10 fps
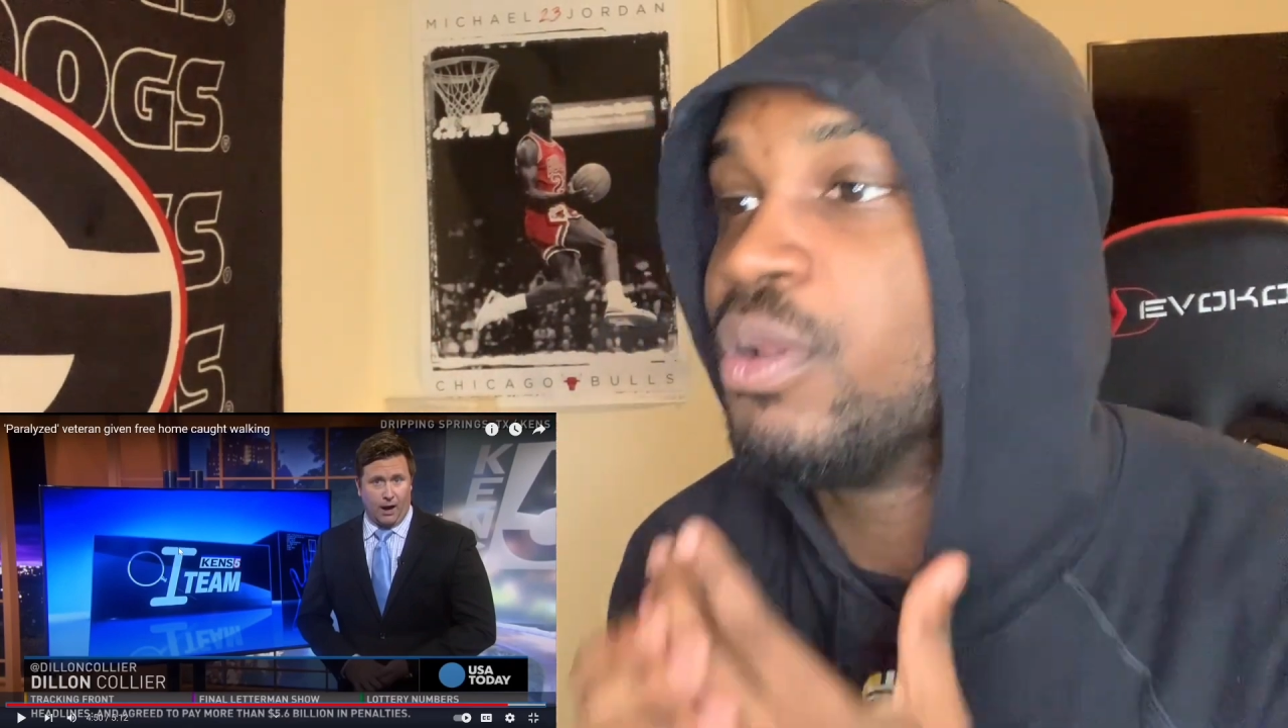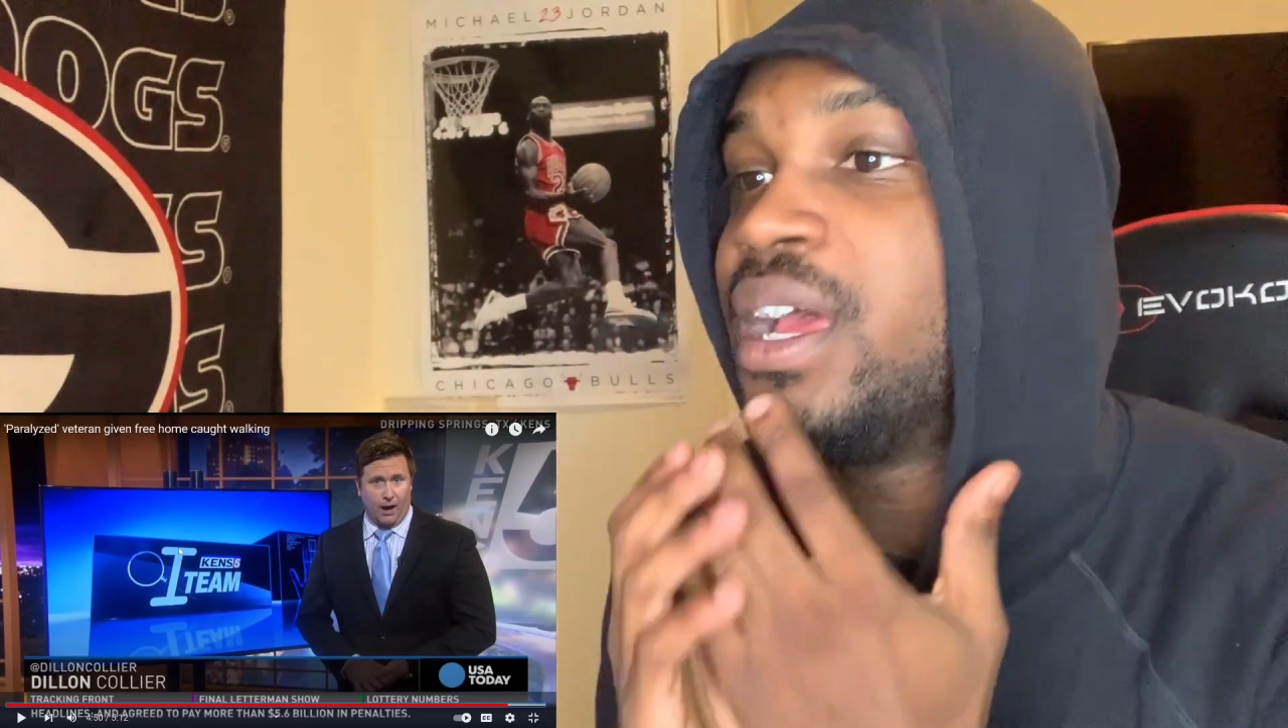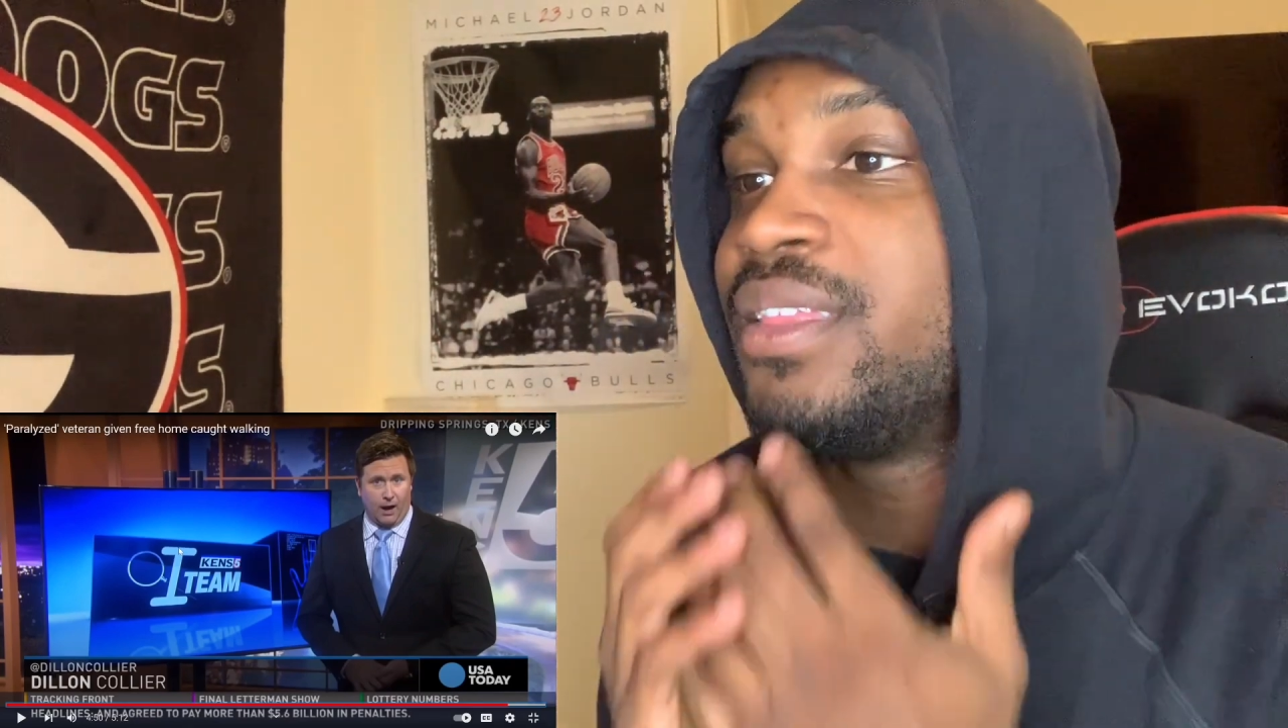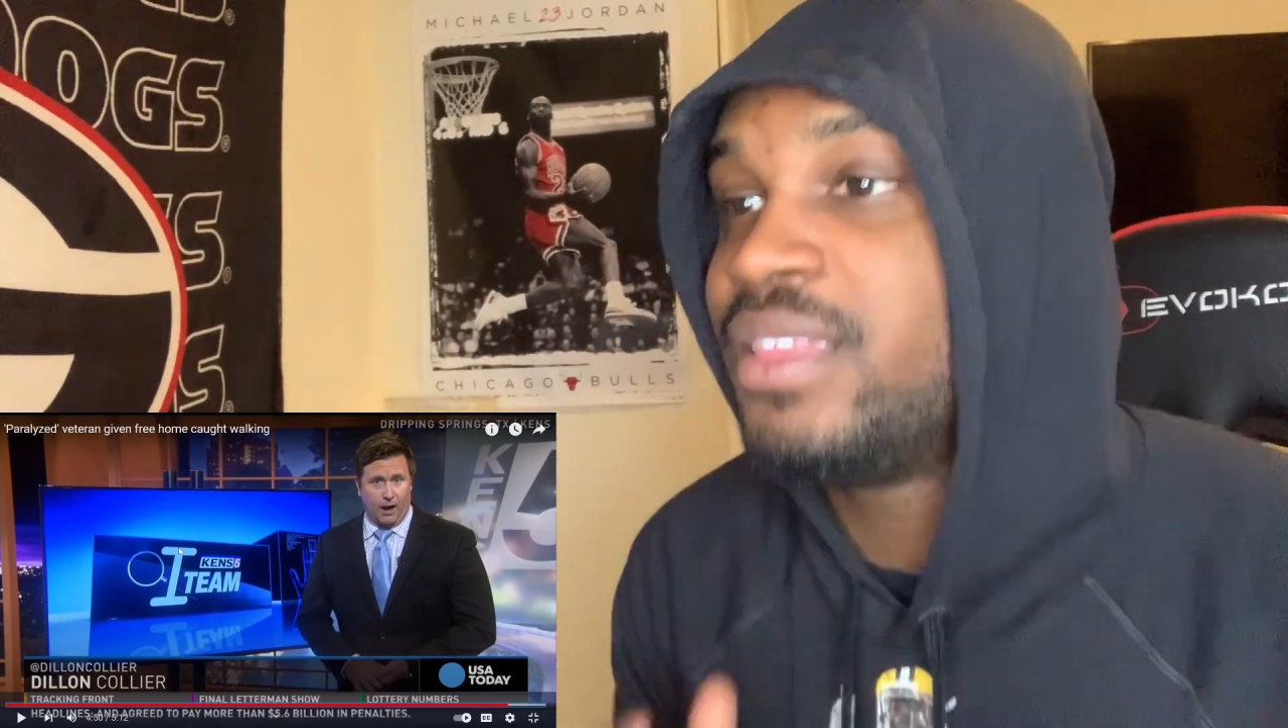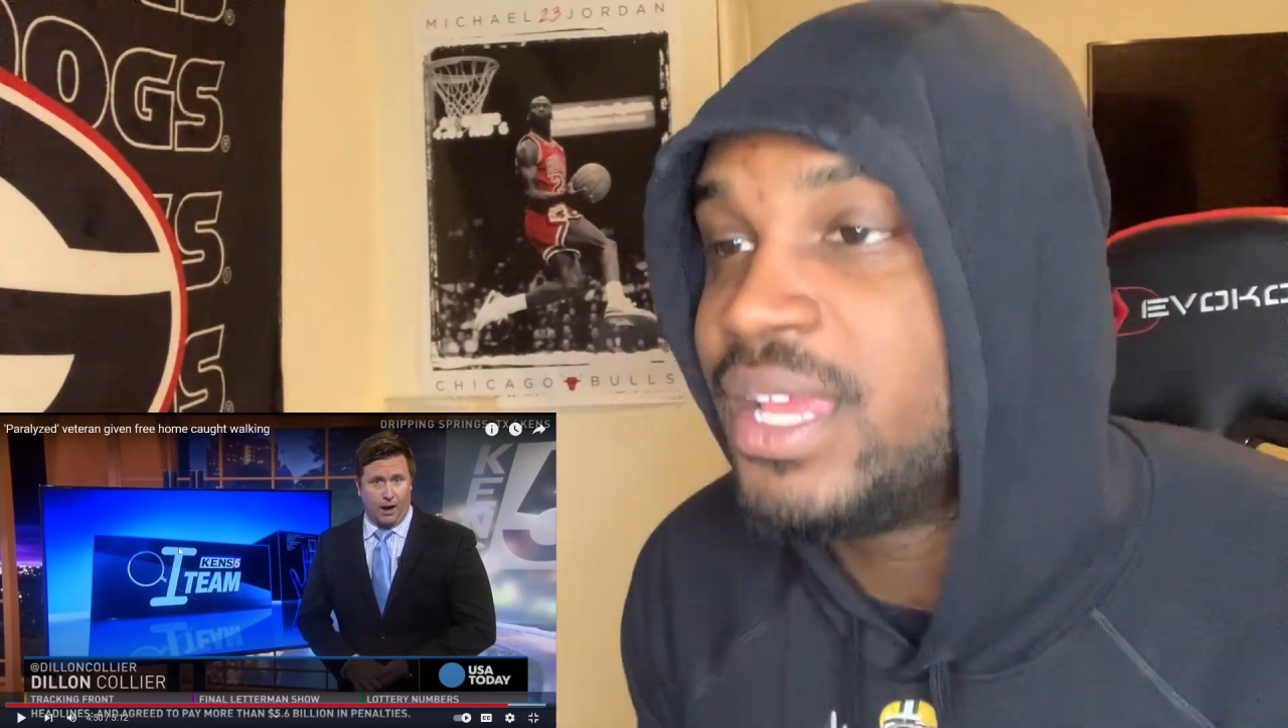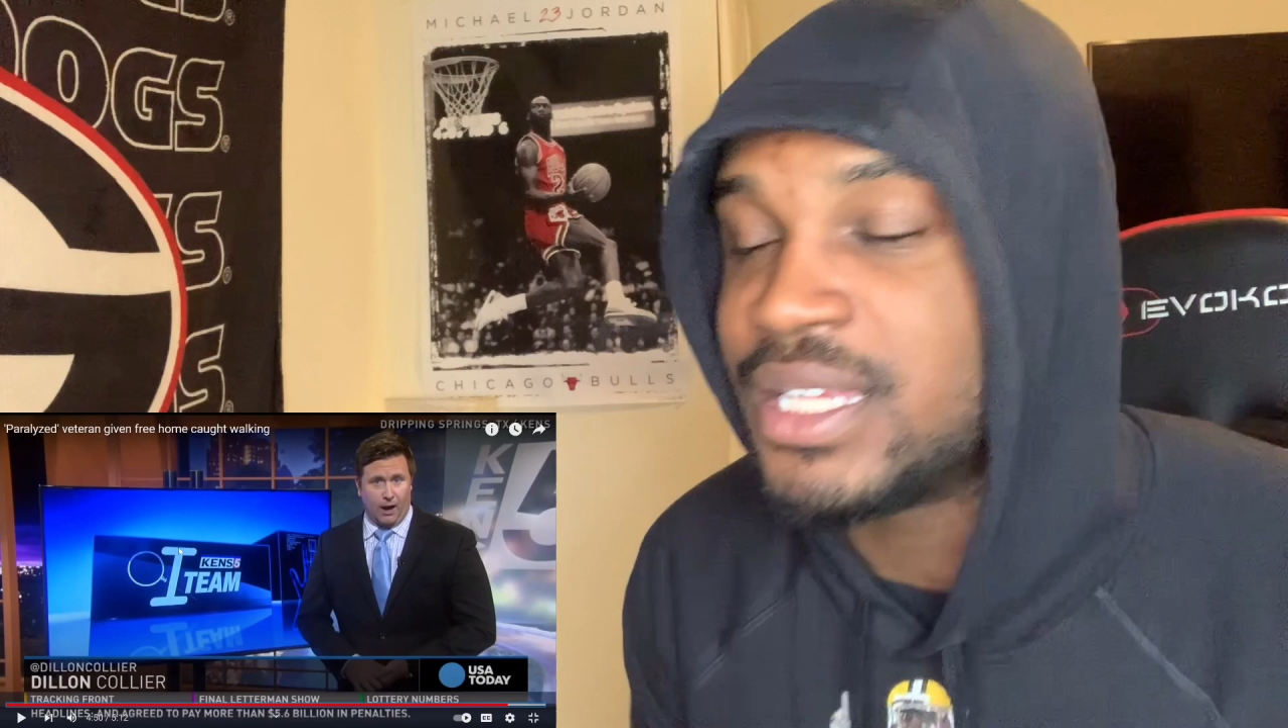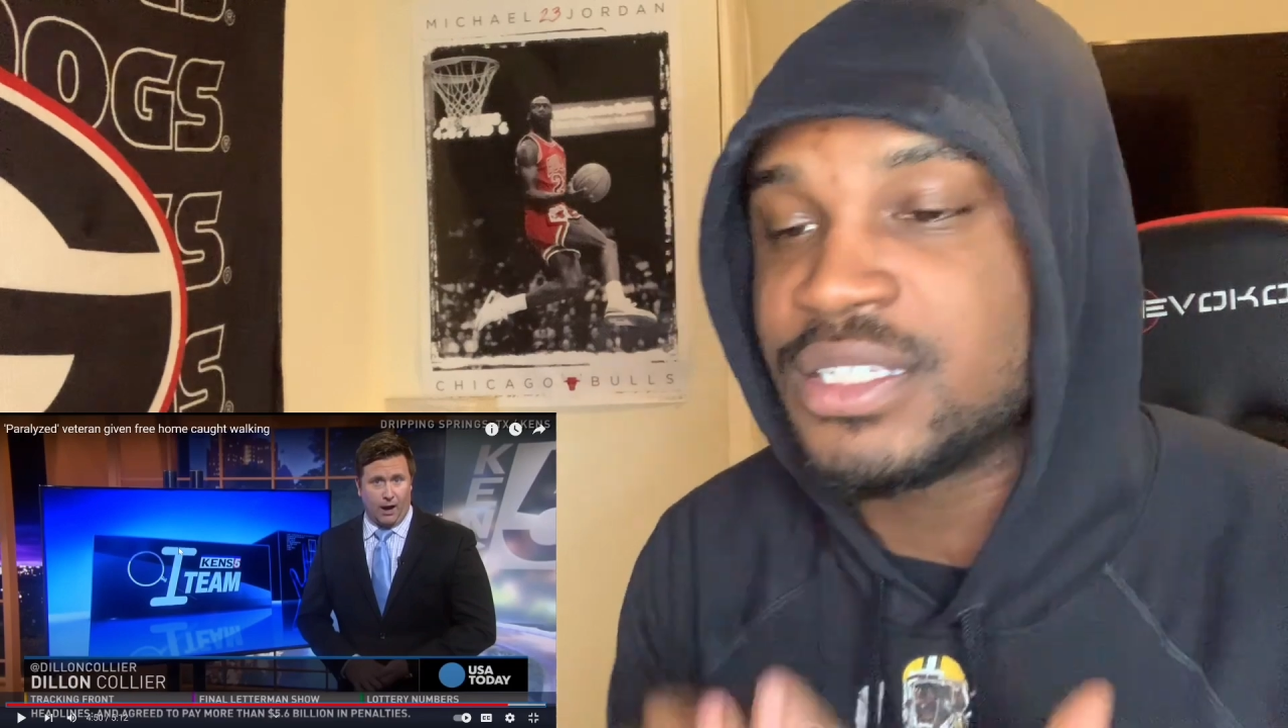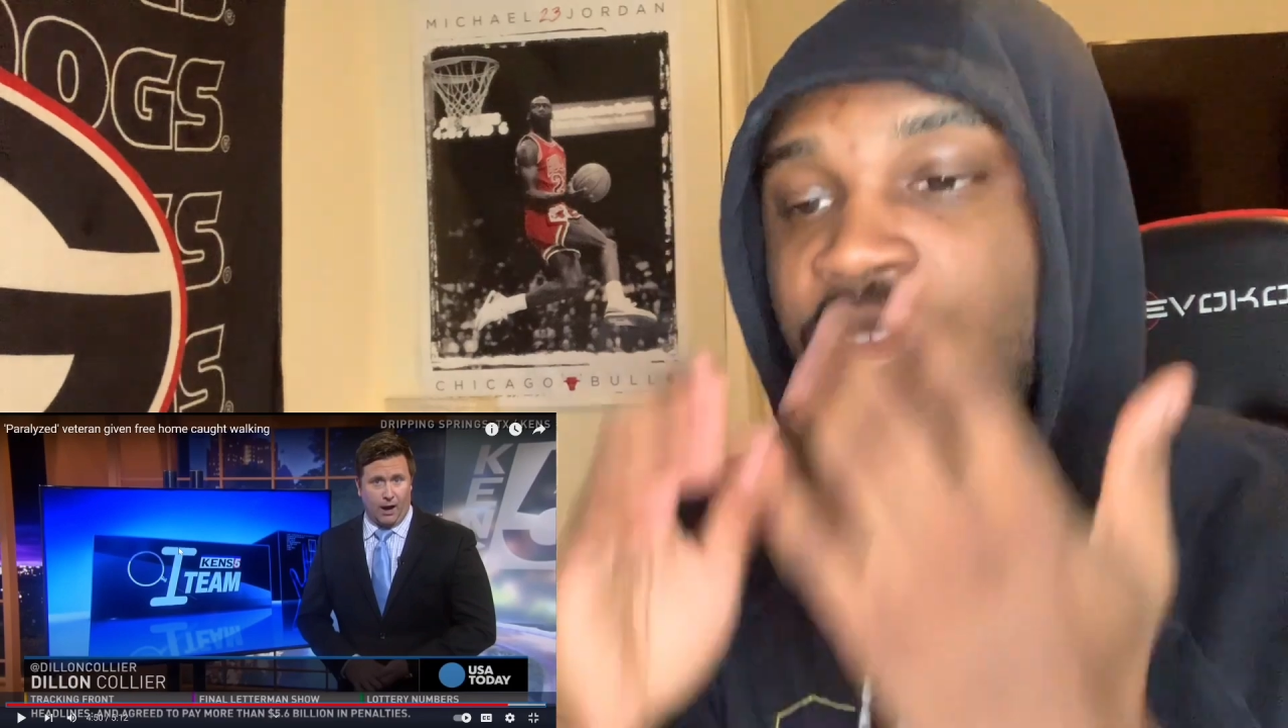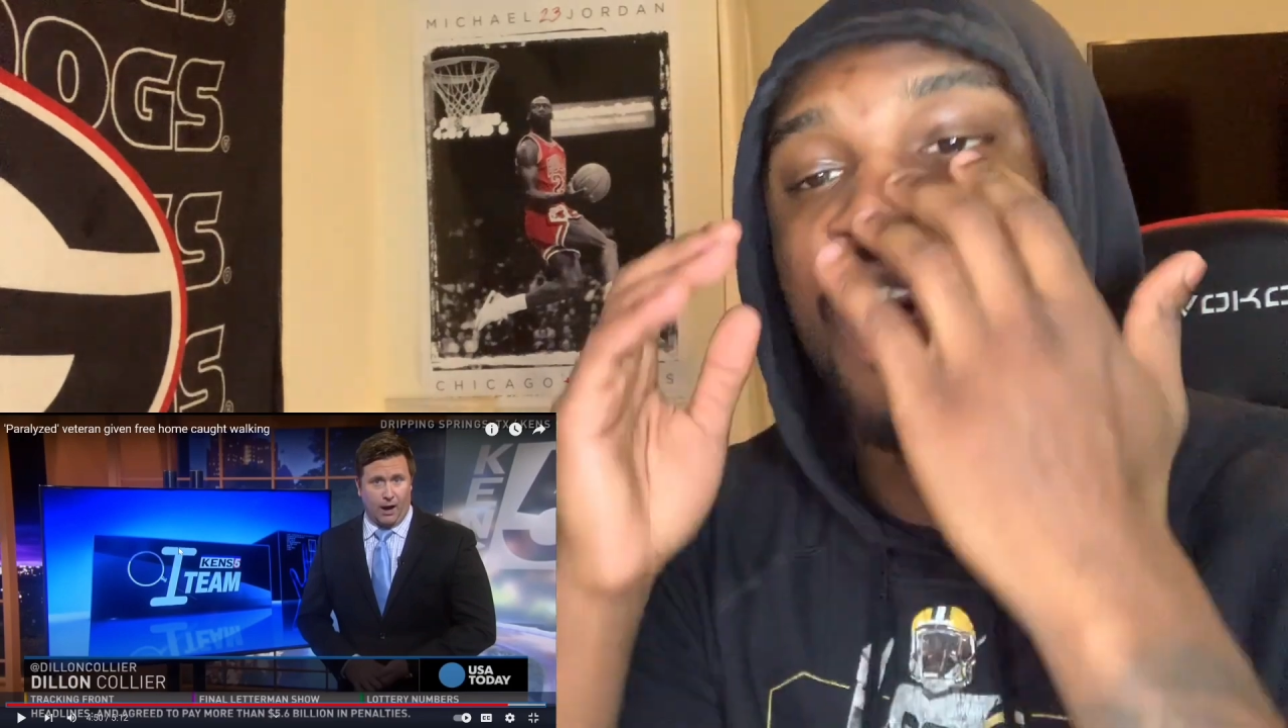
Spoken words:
like this.